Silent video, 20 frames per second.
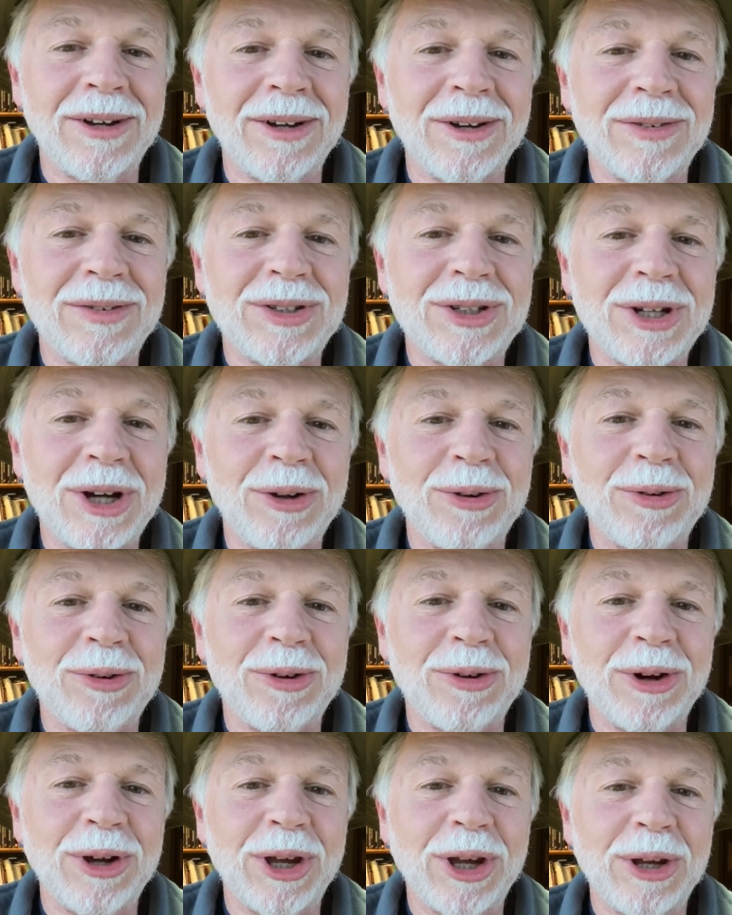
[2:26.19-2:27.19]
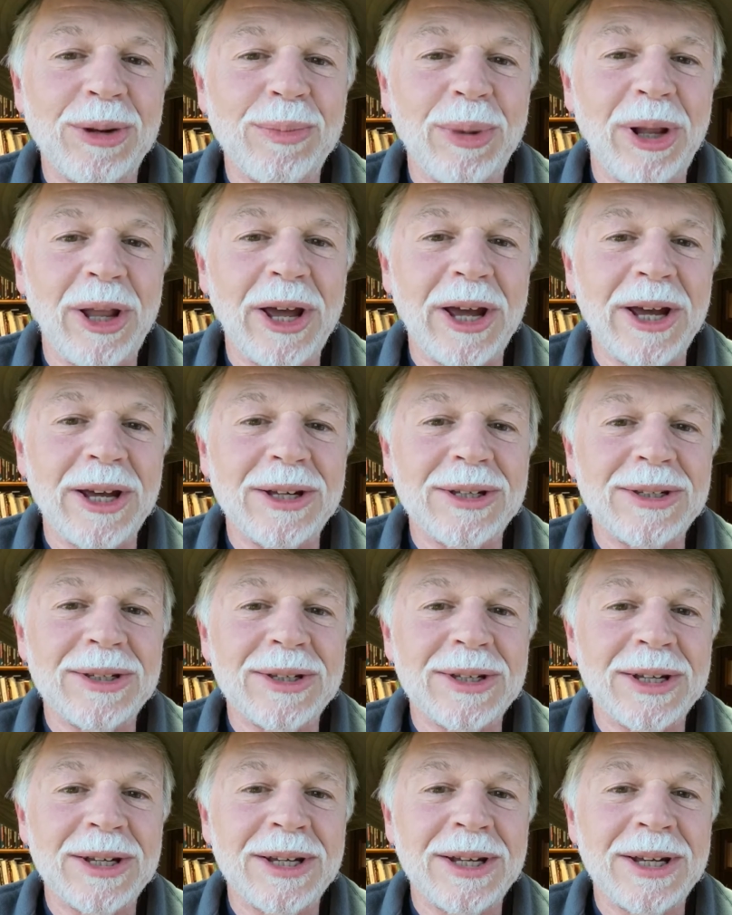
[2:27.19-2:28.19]
of sheltering in
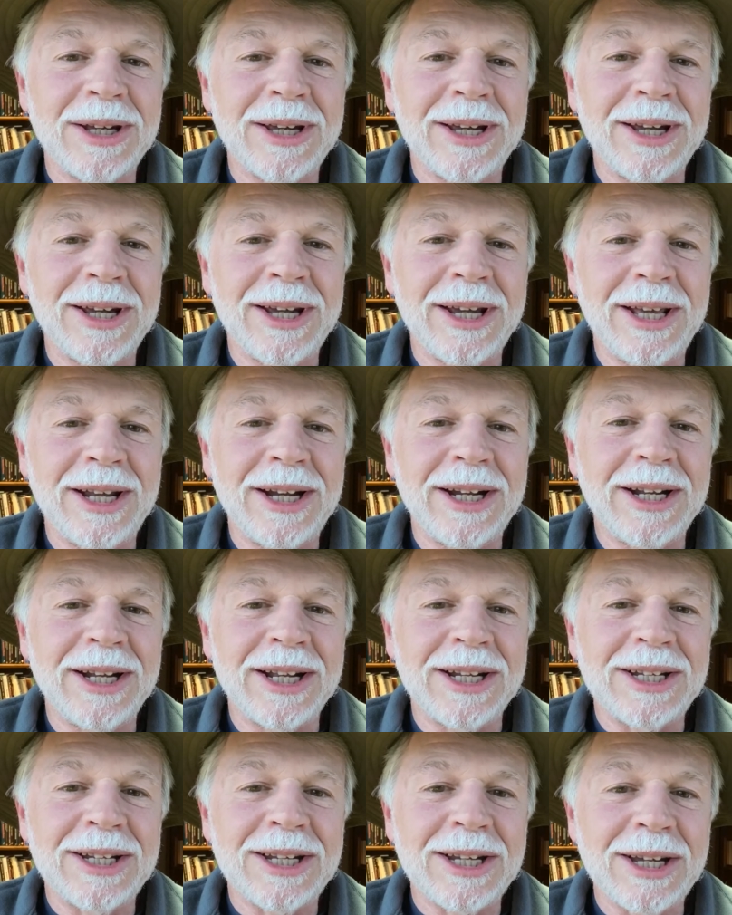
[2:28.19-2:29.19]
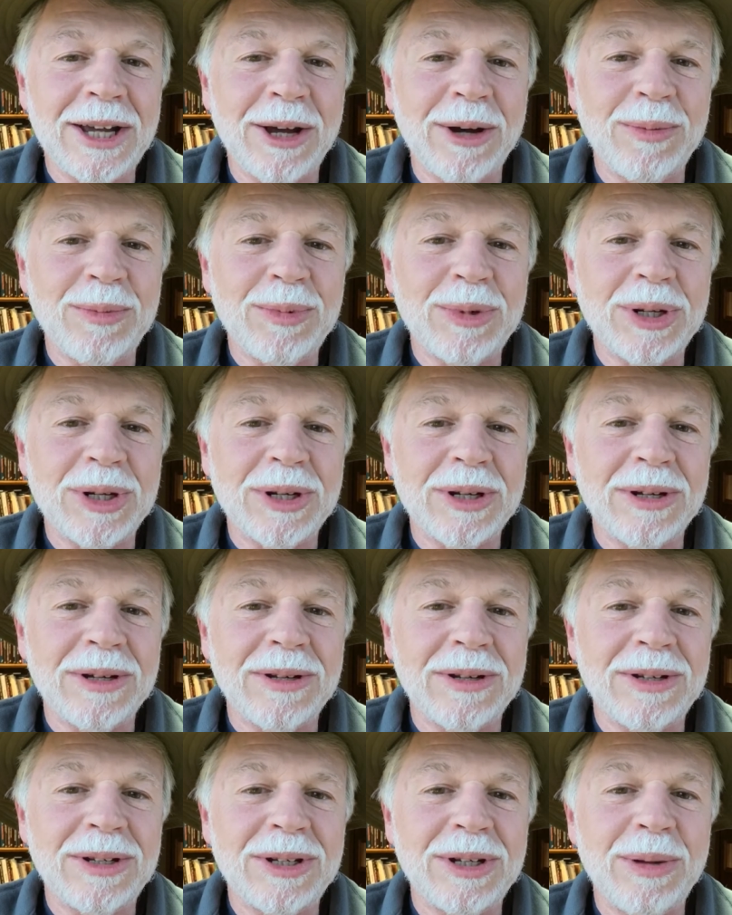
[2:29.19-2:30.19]
place in an attempt
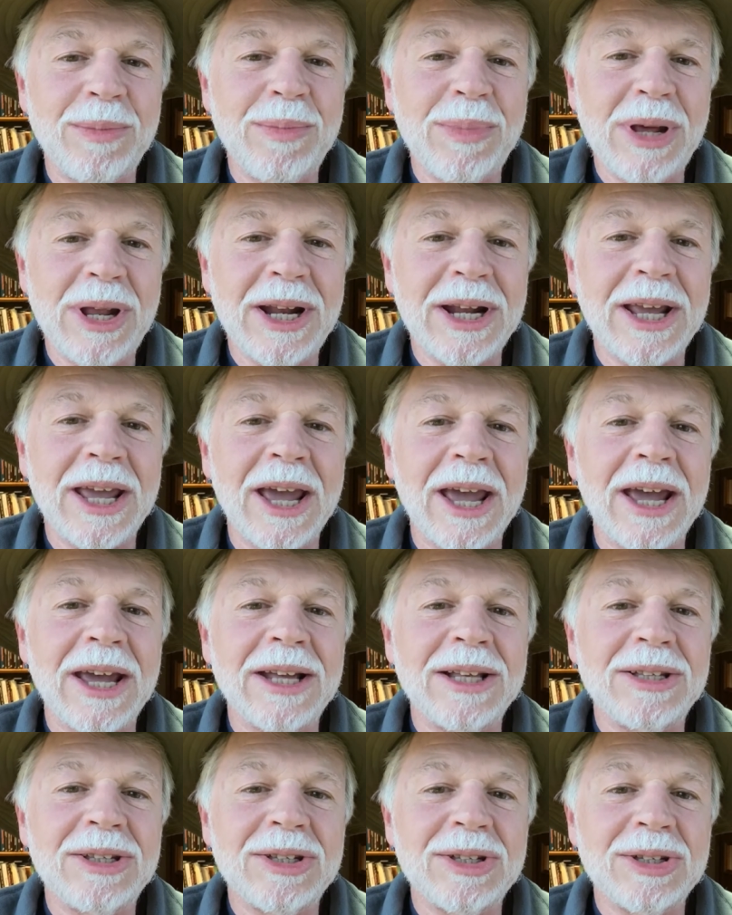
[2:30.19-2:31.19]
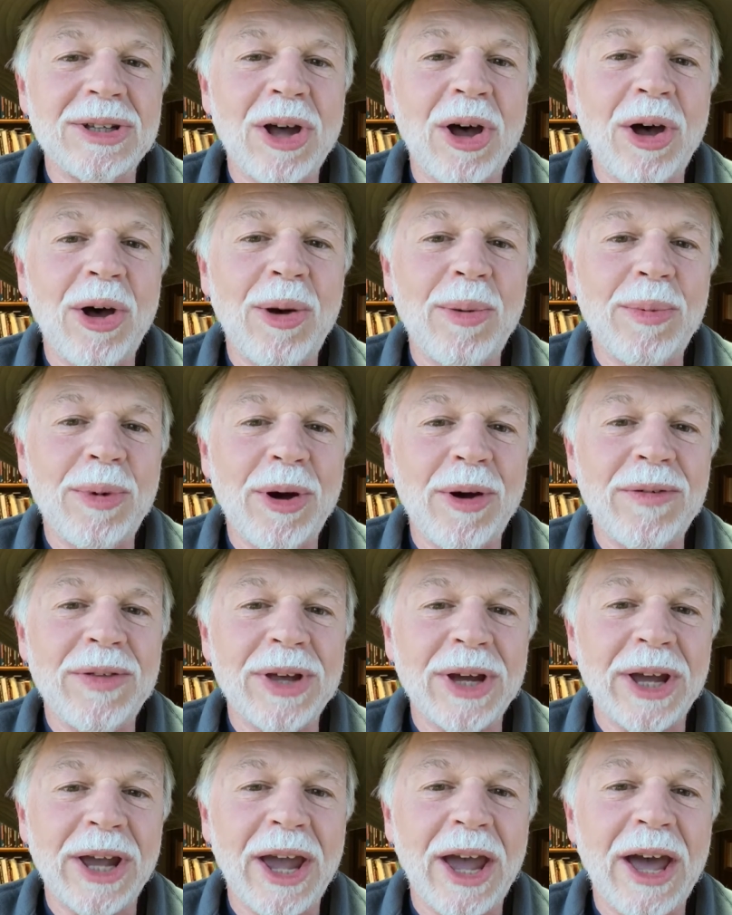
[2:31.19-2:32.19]
to mitigate some of
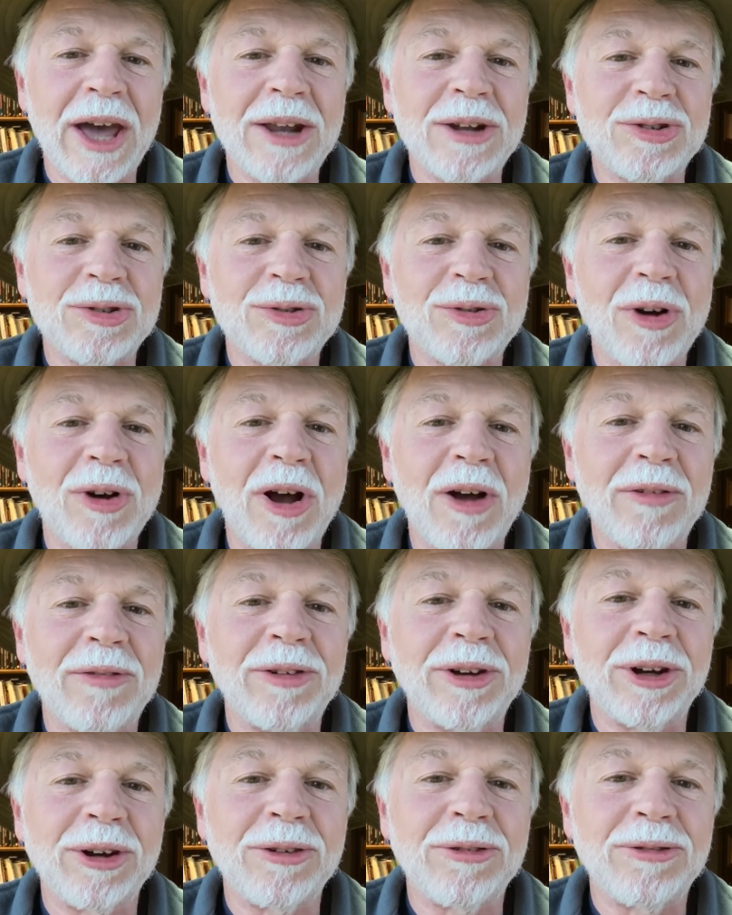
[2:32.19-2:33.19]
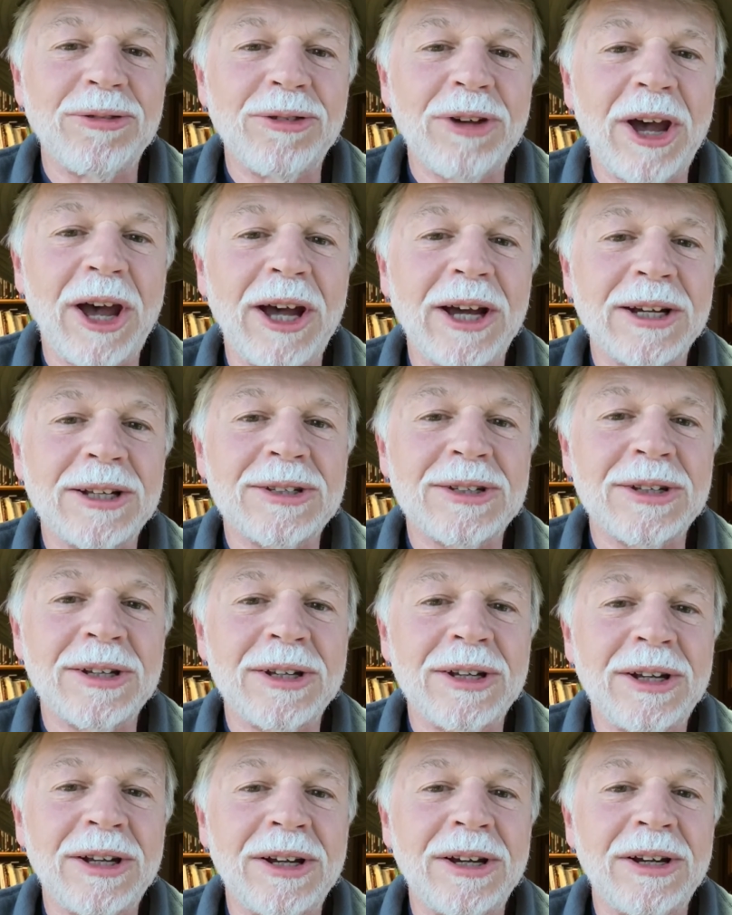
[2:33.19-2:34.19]
the catastrophic effects
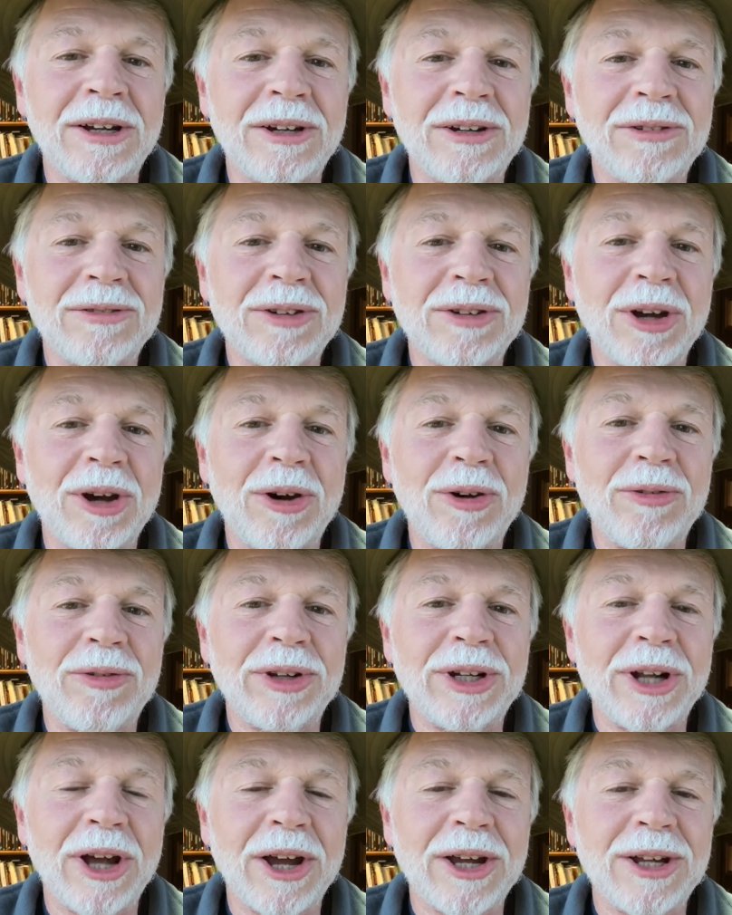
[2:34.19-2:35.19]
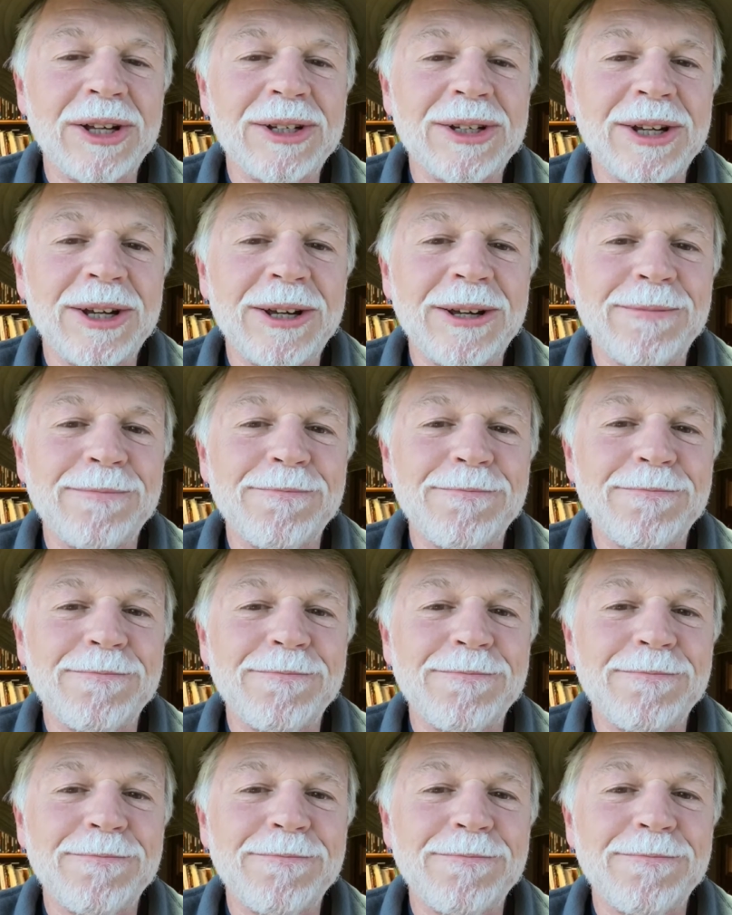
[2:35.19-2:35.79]
of COVID-19.